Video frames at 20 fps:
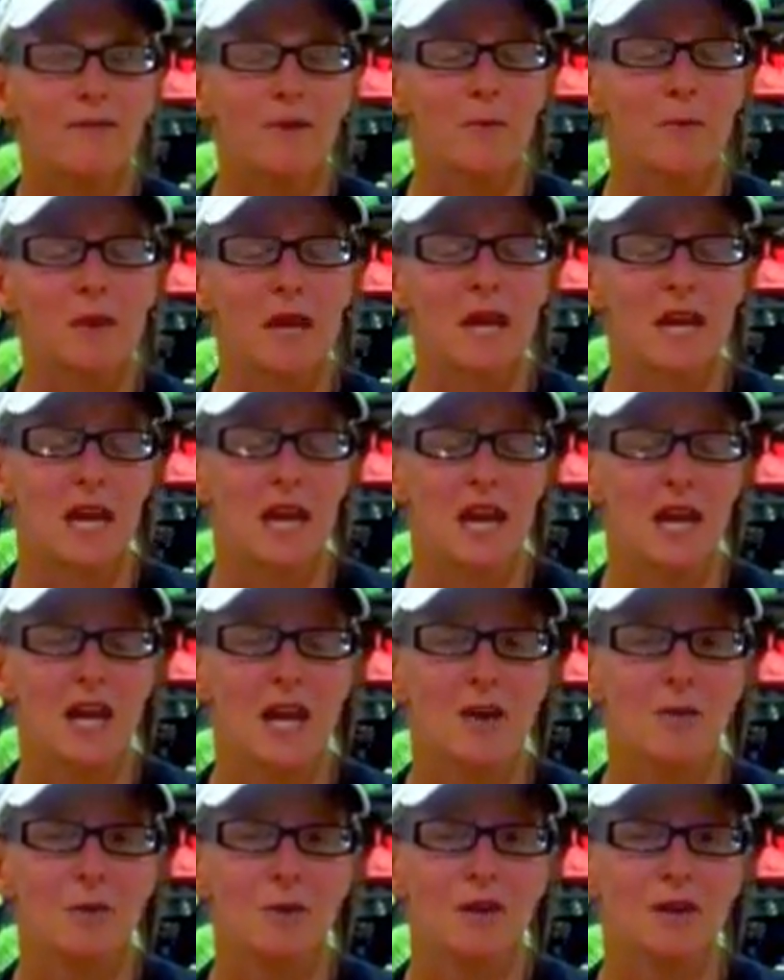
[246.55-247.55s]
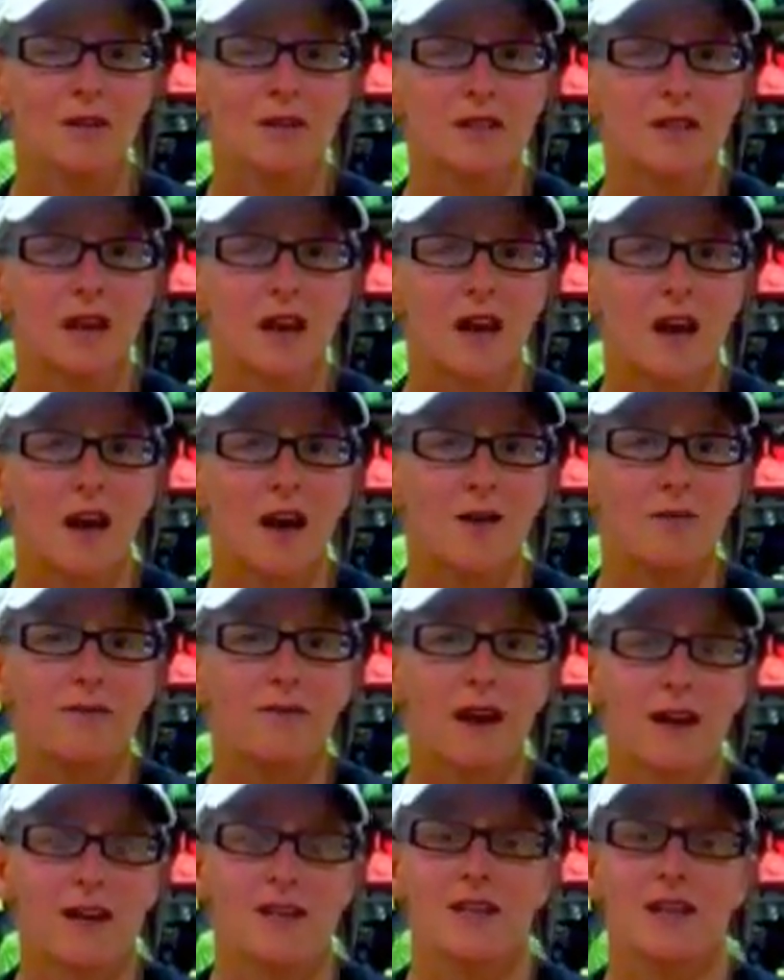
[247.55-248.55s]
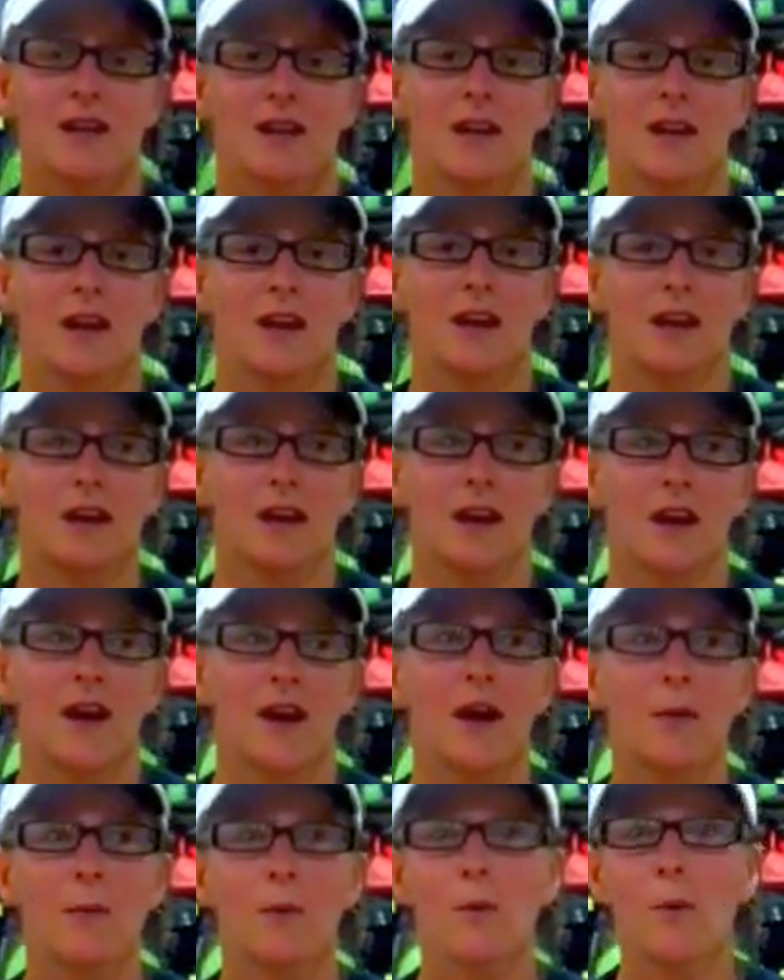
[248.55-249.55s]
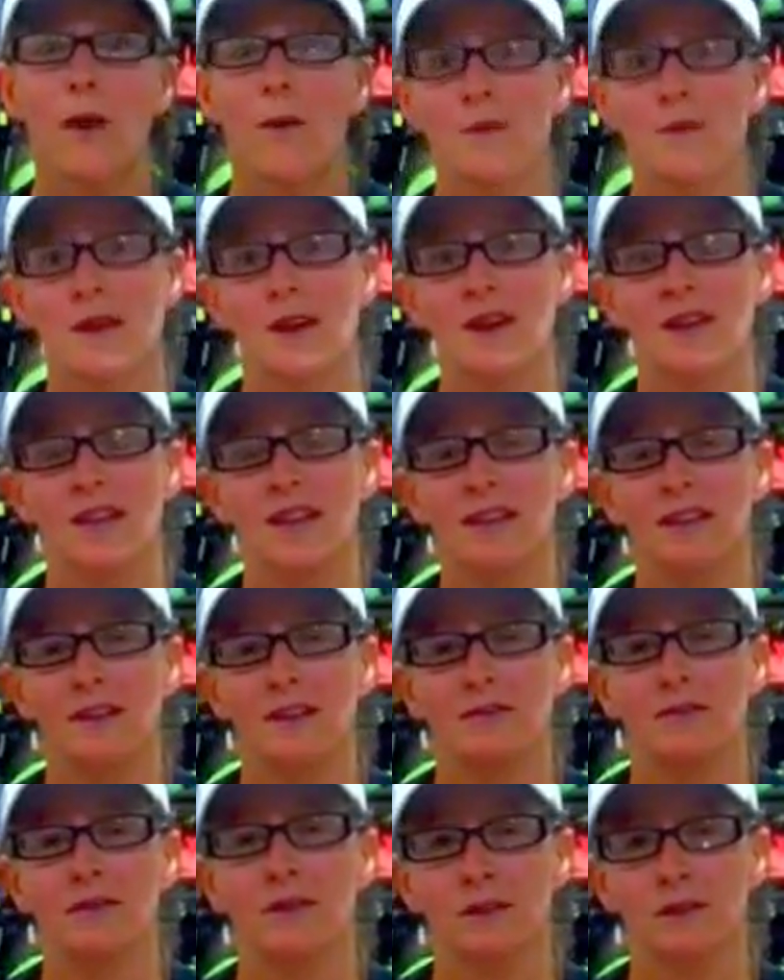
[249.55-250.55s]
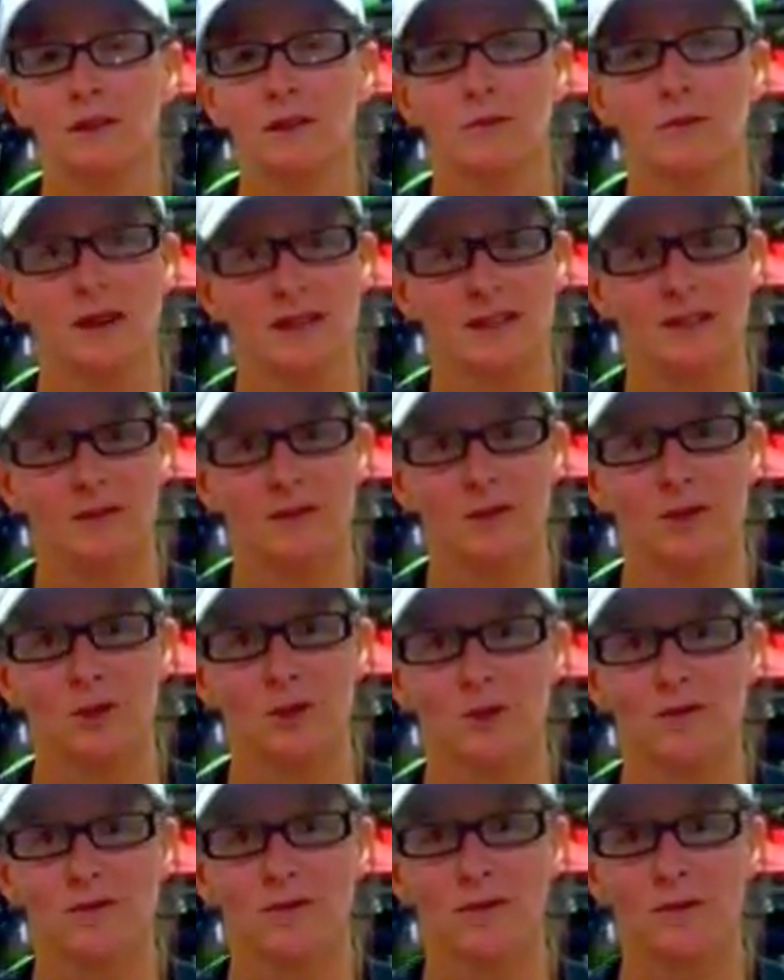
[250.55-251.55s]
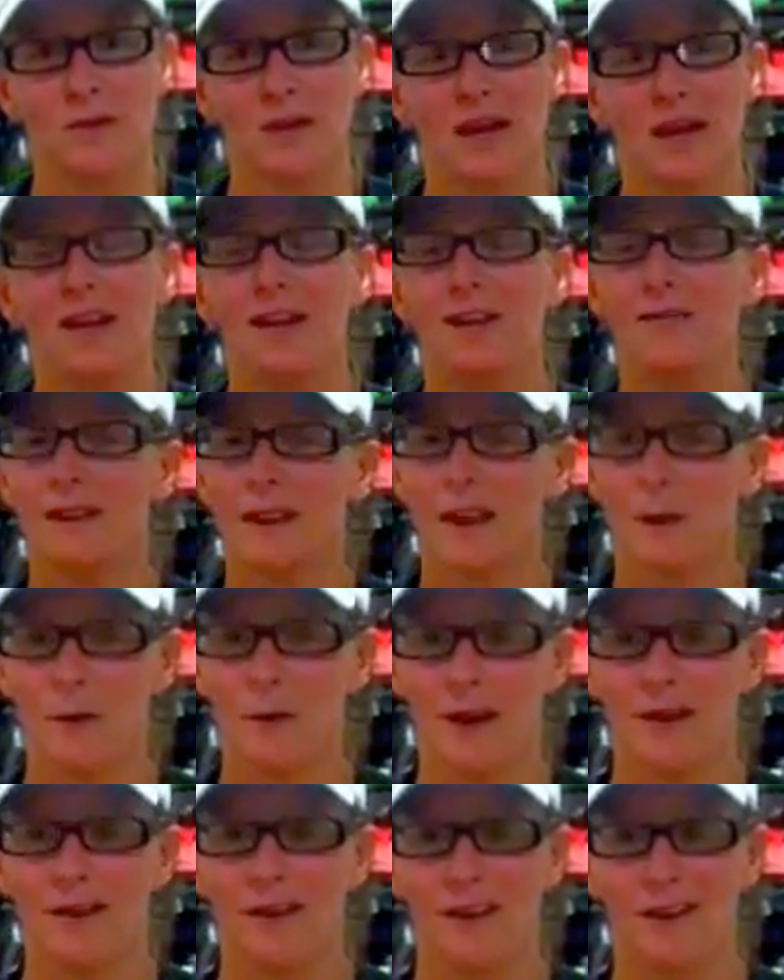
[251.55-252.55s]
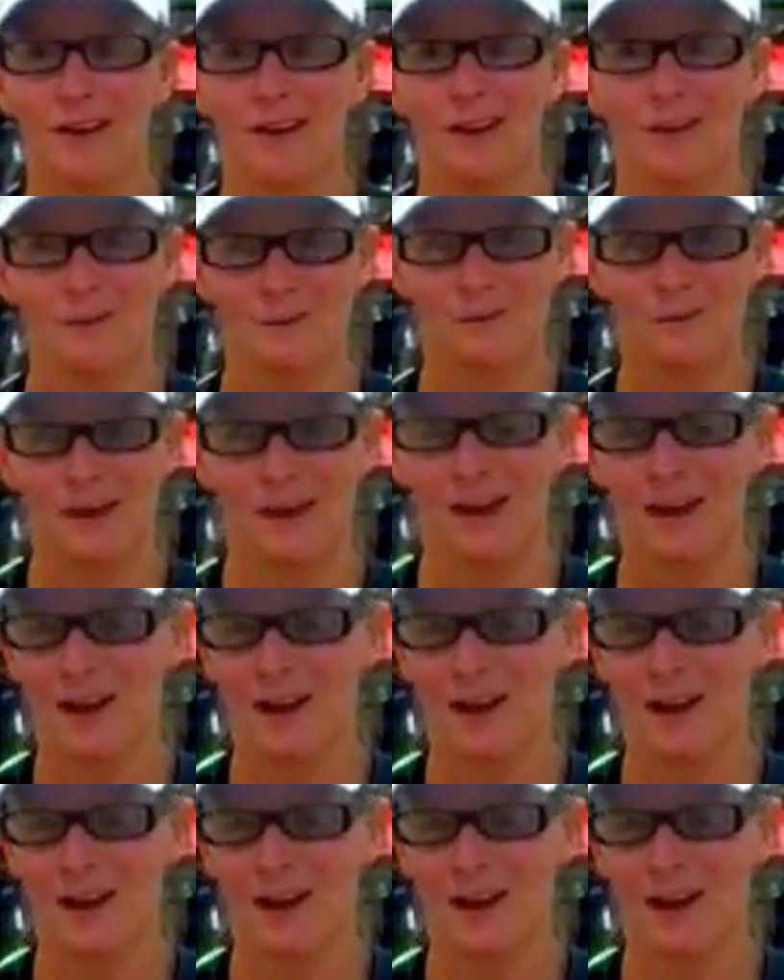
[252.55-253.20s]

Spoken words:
For me, it was finding a couple women that live literally right down the street from me, and even now we have a